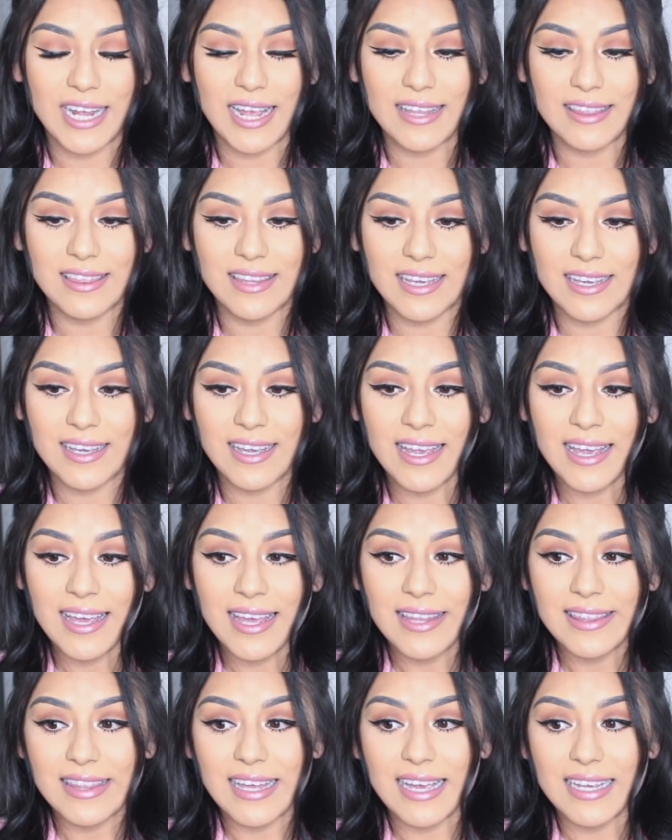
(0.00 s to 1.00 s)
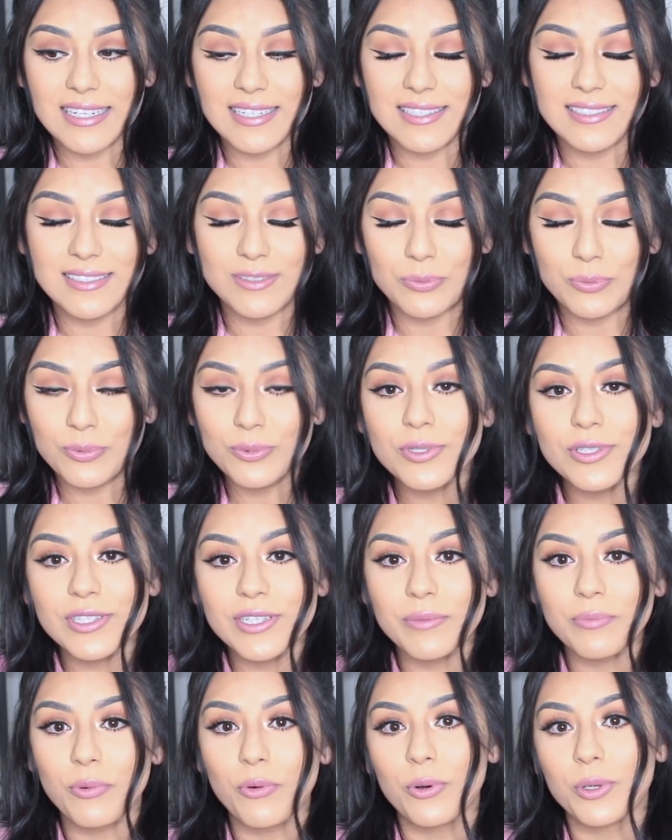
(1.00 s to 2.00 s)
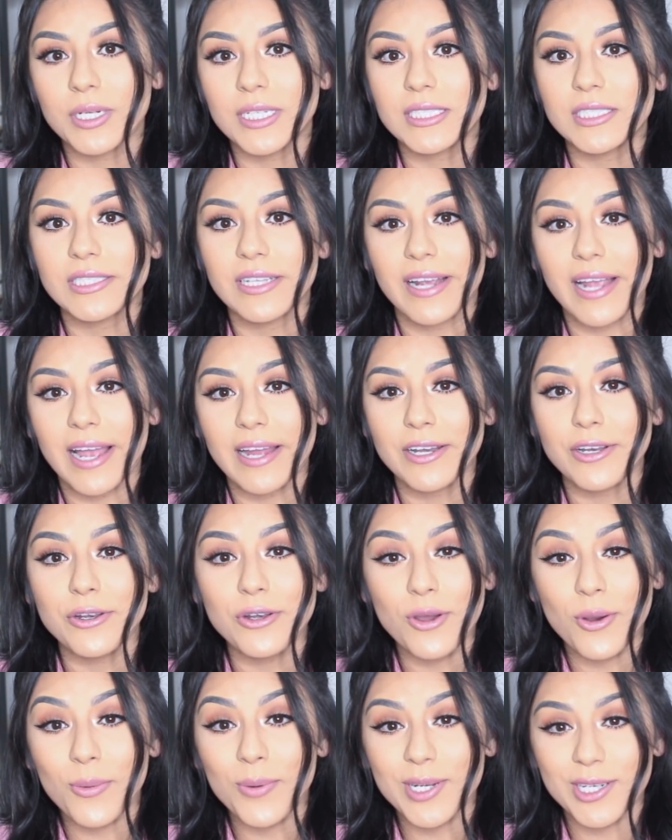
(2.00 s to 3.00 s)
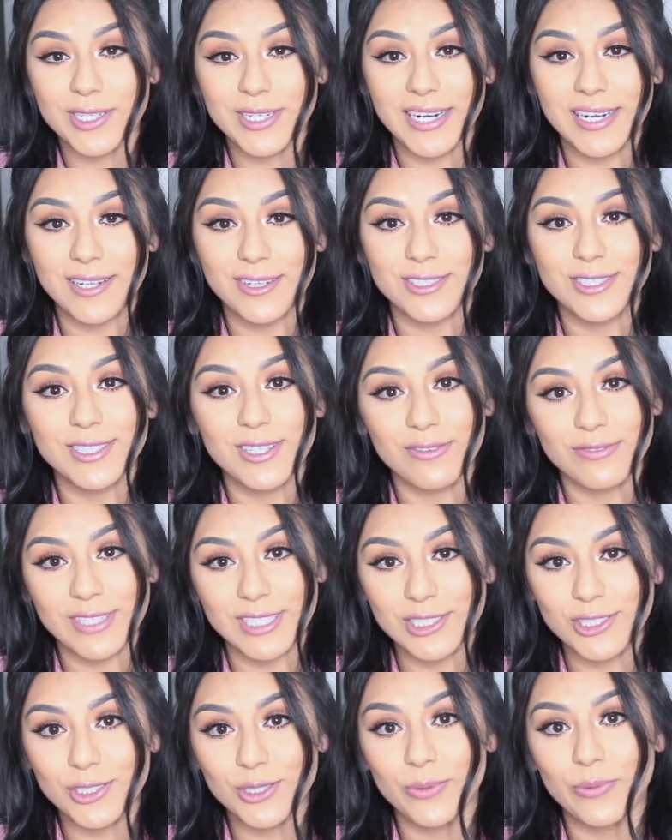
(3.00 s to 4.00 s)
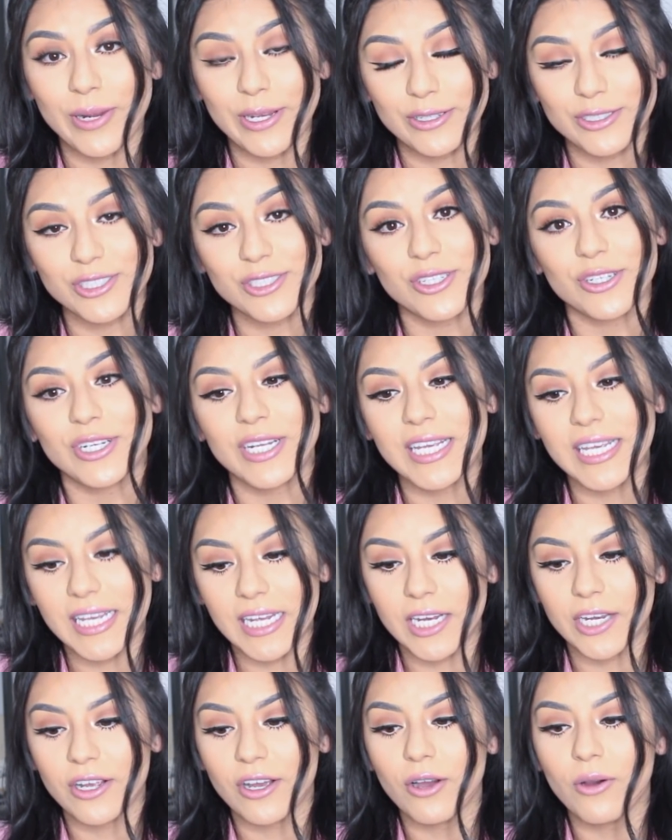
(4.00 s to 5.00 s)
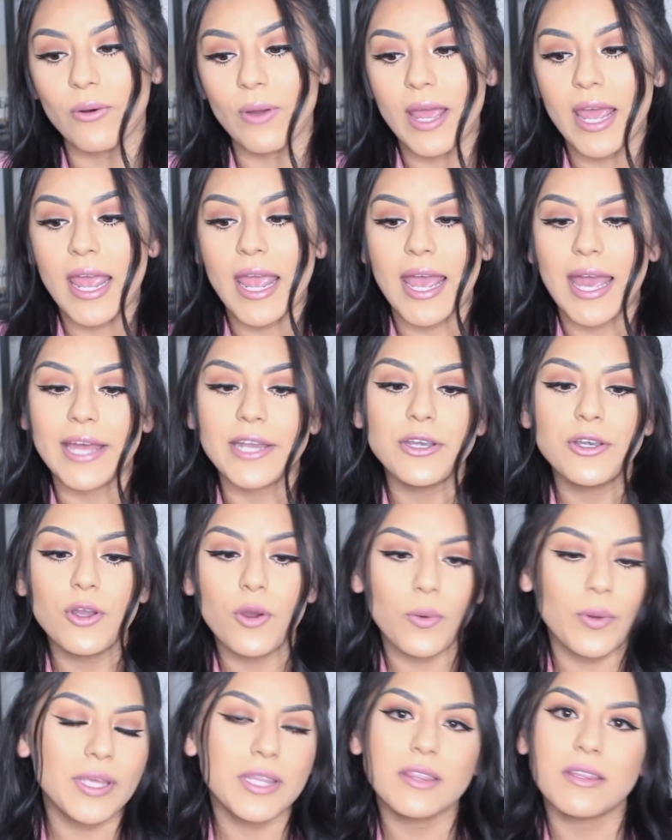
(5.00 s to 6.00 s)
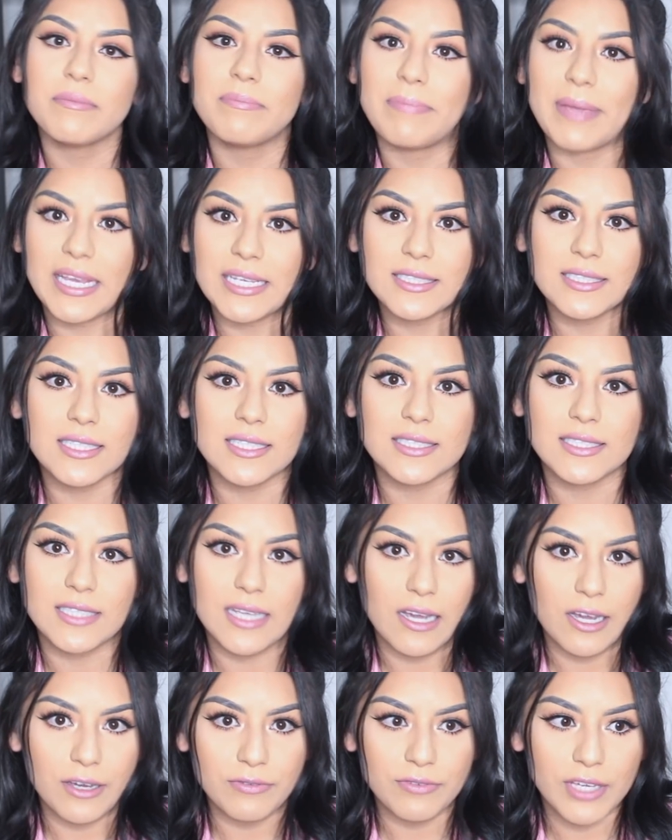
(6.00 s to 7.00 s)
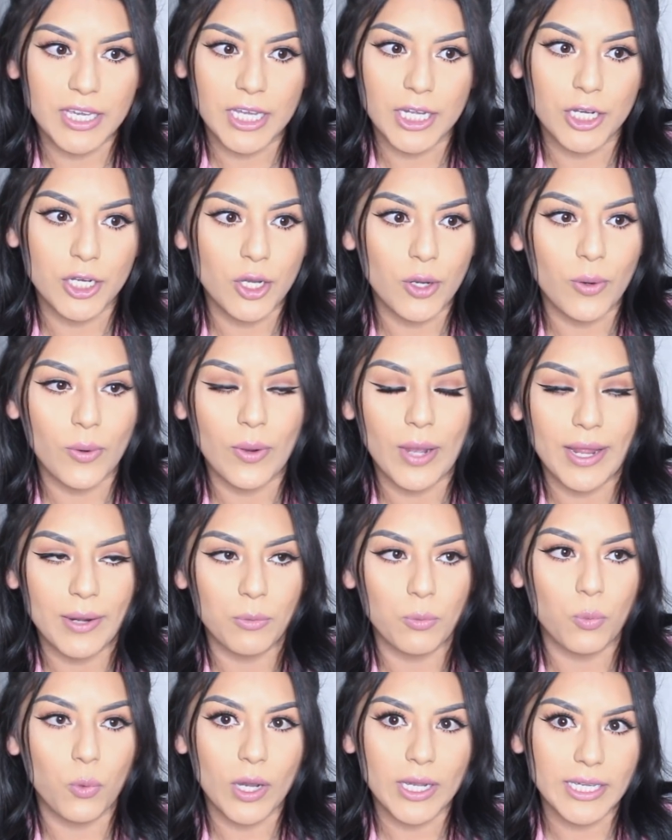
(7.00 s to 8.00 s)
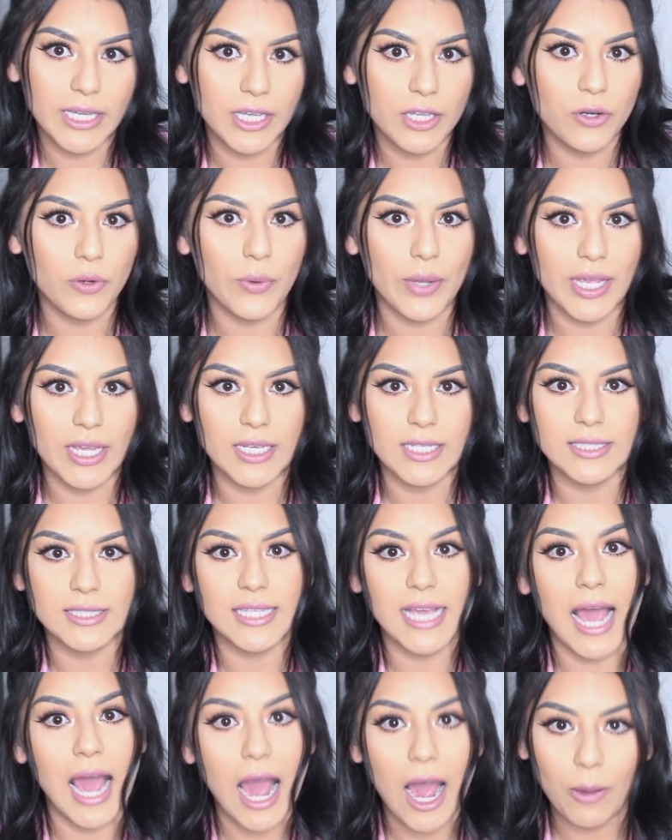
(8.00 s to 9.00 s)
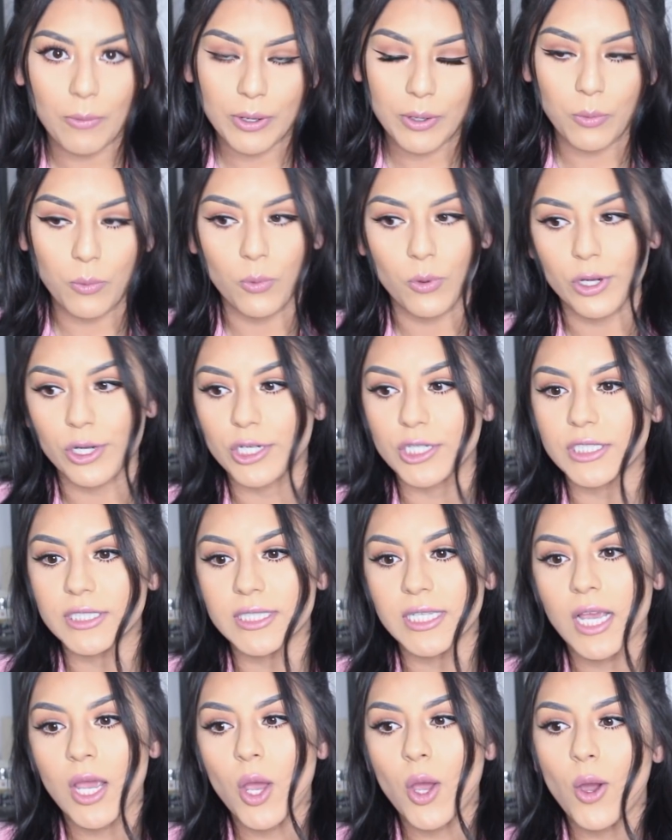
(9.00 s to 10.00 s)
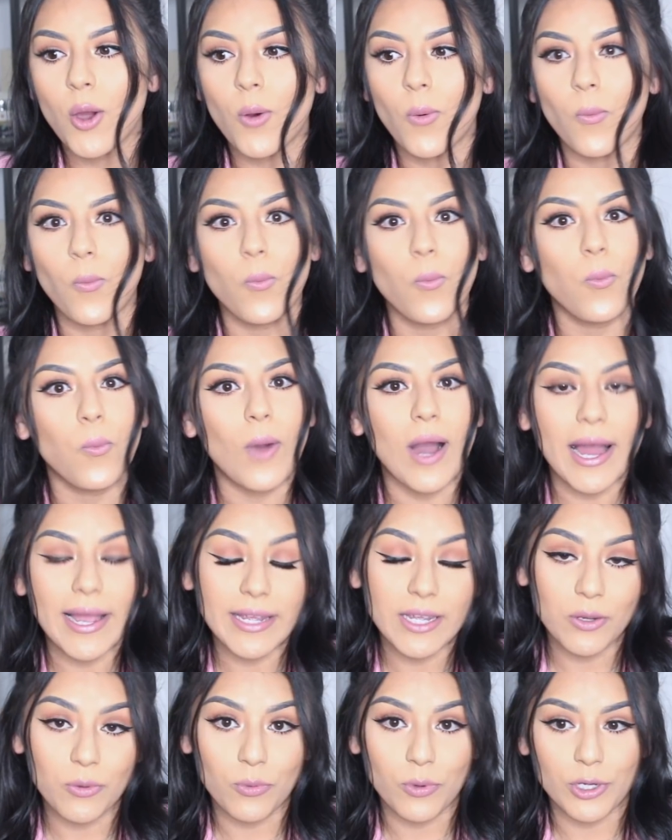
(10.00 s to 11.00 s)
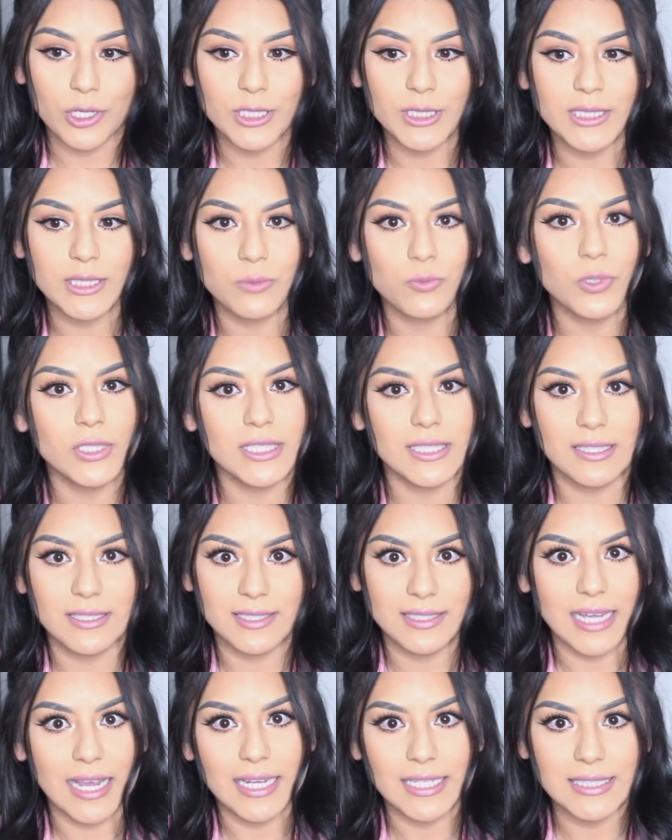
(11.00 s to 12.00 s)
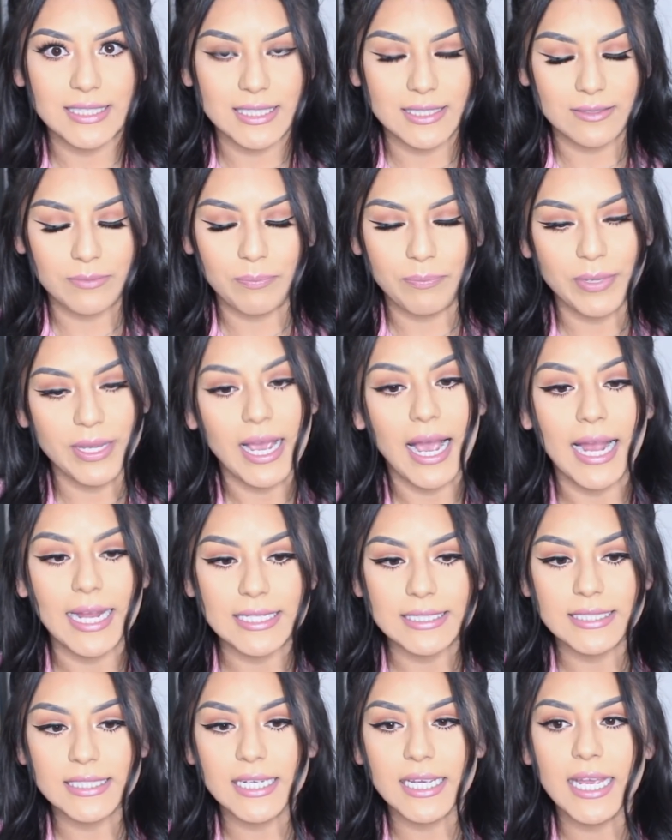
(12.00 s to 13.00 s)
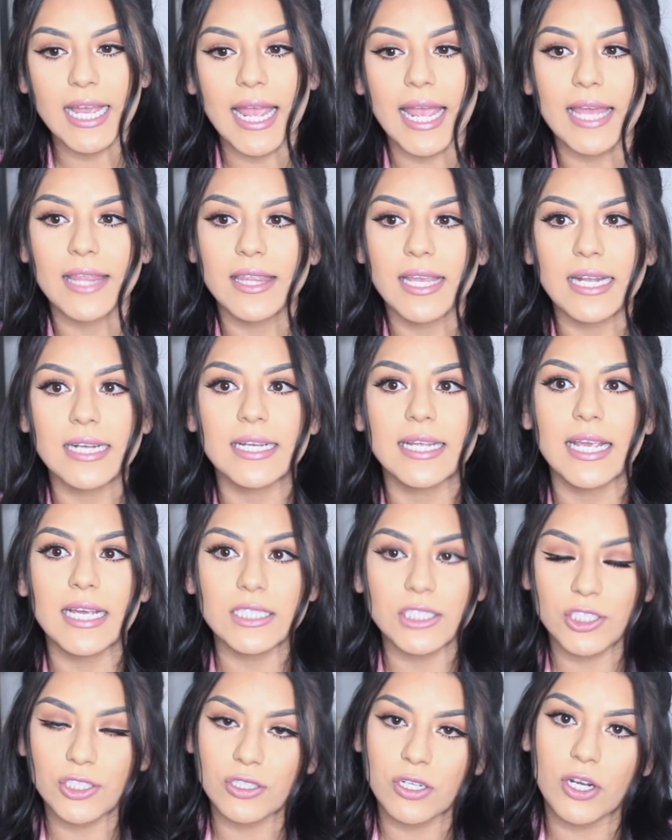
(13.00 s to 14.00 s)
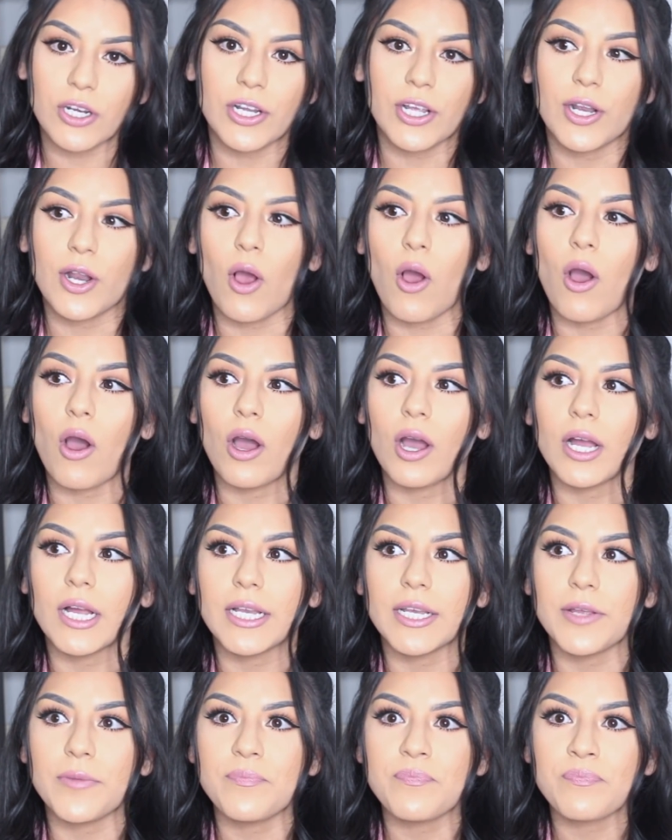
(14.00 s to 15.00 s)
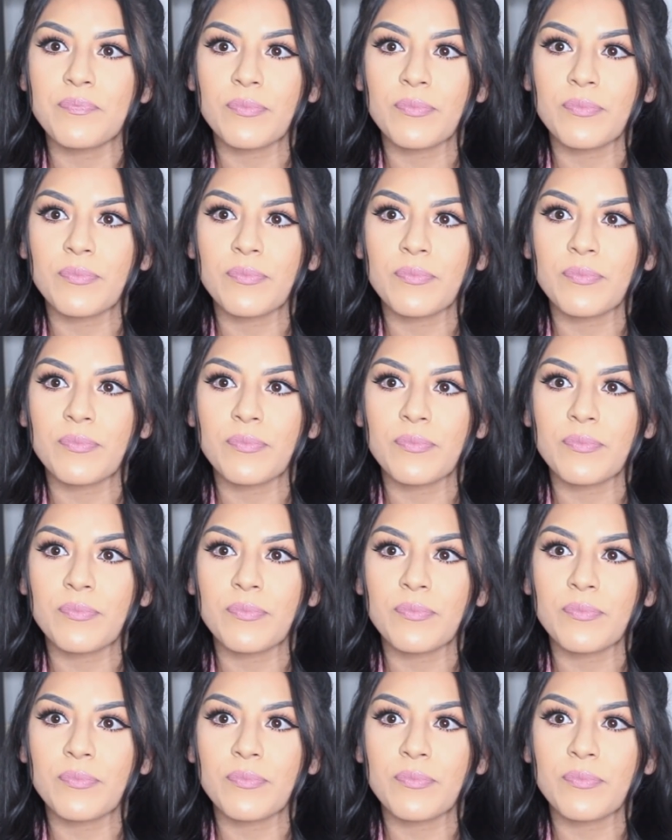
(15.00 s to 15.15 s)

I think that it is really important to kind of know what you're getting yourself into when you're starting keto, and knowing the basics of keto and what keto is, how it works, why it works, and what's the science behind it, and then get started on